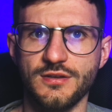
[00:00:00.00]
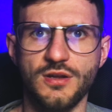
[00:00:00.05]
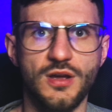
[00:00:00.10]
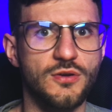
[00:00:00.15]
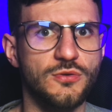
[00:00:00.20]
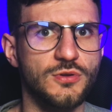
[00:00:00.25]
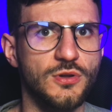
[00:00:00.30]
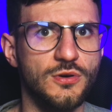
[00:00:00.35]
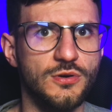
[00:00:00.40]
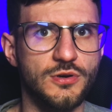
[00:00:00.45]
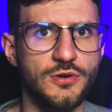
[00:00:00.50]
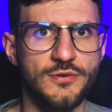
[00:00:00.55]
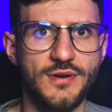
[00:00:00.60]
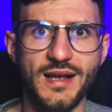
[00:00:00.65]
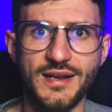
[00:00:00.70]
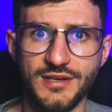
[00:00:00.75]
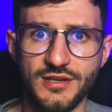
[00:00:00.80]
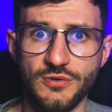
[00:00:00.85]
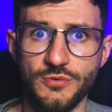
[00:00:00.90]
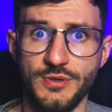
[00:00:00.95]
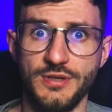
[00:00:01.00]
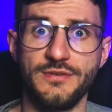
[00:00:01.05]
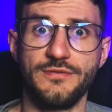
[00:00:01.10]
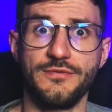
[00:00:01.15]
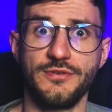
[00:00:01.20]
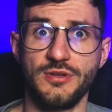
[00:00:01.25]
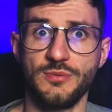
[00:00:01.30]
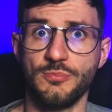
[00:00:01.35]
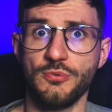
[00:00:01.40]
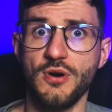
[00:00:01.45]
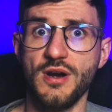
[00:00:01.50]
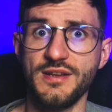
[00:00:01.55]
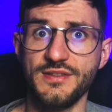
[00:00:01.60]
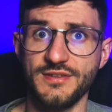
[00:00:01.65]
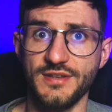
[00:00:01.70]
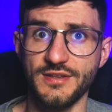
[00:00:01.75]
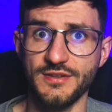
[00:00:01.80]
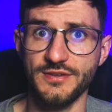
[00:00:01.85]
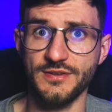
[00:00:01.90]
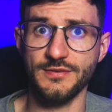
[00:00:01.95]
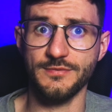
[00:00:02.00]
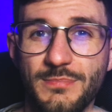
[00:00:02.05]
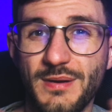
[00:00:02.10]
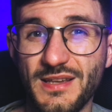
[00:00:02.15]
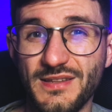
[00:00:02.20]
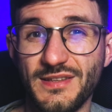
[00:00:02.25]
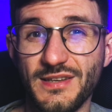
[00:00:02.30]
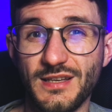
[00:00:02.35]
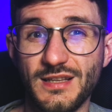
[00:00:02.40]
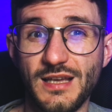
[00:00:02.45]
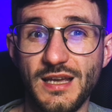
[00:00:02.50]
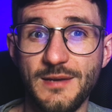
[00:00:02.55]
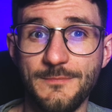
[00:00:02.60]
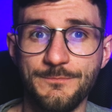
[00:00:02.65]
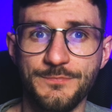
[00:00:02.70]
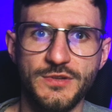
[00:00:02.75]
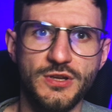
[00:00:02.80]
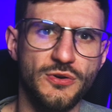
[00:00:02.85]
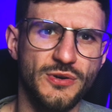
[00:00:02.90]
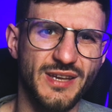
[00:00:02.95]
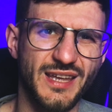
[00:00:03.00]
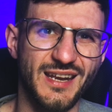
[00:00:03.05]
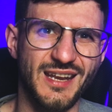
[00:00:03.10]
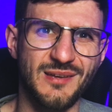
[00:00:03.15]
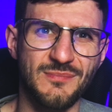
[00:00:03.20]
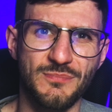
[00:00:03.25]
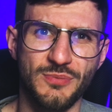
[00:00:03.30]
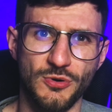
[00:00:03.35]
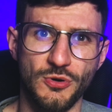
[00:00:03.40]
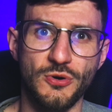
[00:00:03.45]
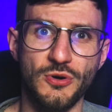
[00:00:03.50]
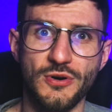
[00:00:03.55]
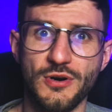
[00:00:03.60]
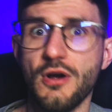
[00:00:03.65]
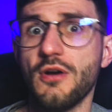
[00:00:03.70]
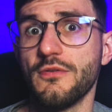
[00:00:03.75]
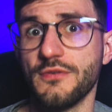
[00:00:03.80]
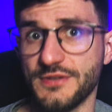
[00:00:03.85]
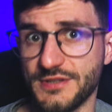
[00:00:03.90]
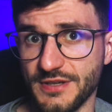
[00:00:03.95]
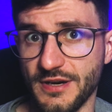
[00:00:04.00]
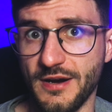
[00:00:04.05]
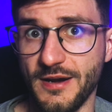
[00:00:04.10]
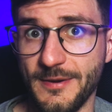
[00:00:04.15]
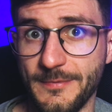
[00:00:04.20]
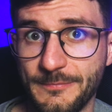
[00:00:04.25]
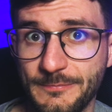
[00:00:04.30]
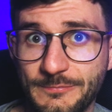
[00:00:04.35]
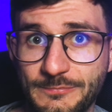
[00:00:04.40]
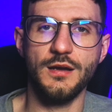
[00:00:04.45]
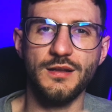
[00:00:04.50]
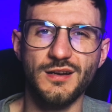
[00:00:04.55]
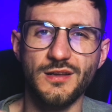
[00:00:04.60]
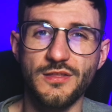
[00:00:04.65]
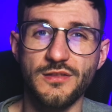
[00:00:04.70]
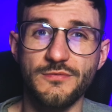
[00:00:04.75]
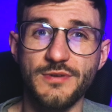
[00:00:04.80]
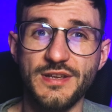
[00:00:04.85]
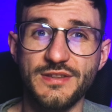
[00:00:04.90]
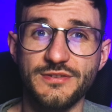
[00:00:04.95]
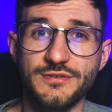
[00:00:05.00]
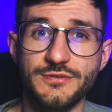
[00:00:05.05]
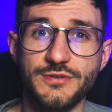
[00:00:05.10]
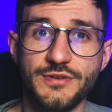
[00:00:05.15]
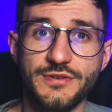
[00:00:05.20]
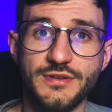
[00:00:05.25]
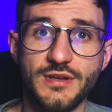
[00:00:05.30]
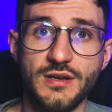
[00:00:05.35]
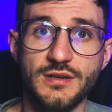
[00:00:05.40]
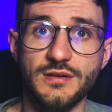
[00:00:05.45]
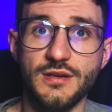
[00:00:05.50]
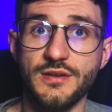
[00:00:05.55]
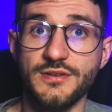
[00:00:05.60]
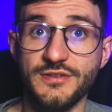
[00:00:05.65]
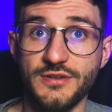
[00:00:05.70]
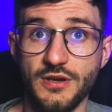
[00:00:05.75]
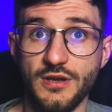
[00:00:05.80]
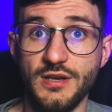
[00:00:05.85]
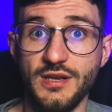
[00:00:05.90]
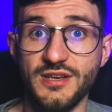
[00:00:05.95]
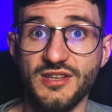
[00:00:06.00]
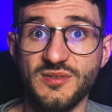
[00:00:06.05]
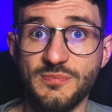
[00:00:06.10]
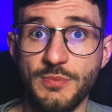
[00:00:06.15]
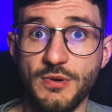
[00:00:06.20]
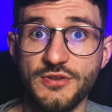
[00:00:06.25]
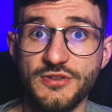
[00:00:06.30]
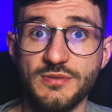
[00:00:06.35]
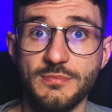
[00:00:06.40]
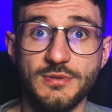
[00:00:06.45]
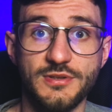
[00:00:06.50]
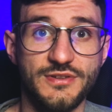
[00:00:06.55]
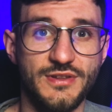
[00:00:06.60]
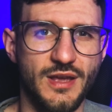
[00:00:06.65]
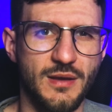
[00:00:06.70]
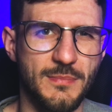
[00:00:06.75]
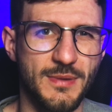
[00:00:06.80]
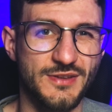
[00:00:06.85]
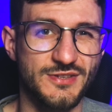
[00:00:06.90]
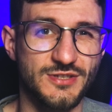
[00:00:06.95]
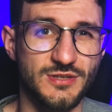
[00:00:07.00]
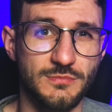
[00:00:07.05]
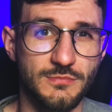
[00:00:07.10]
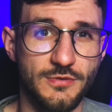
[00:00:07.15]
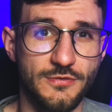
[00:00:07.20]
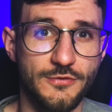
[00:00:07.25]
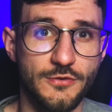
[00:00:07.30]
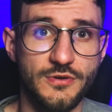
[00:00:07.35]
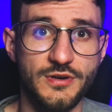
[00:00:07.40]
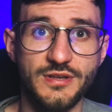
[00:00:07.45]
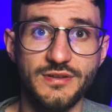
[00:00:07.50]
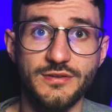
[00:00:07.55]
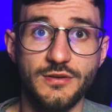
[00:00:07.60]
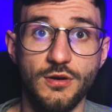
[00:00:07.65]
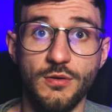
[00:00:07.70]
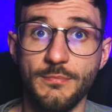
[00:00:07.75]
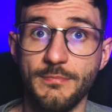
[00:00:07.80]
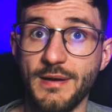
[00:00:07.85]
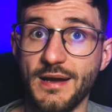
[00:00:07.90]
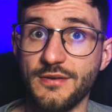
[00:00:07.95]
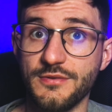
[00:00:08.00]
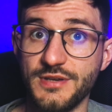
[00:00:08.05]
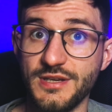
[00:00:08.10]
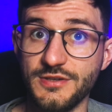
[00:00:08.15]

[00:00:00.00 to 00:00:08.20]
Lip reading: no longer adequate for the prices. Basically, you're getting poorer over time. Another reason to start as early as possible, as I mentioned before, is compound